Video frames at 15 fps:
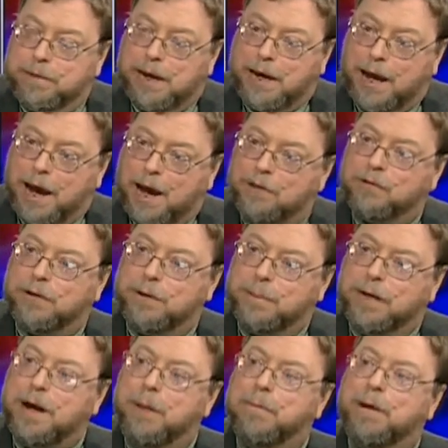actually
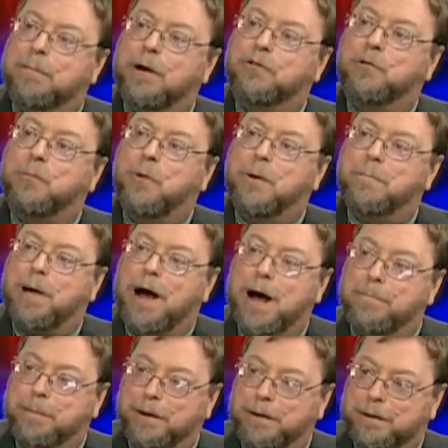becoming much more
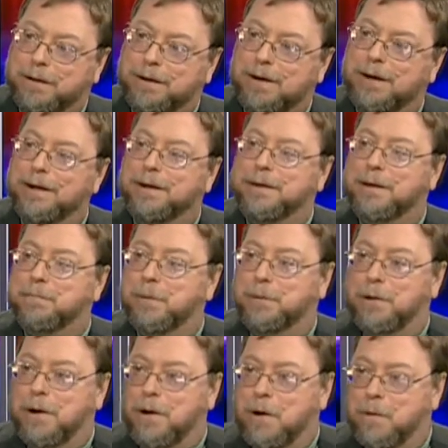popular than
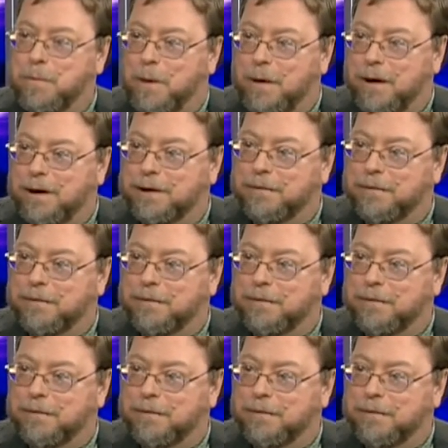Mullah Omar.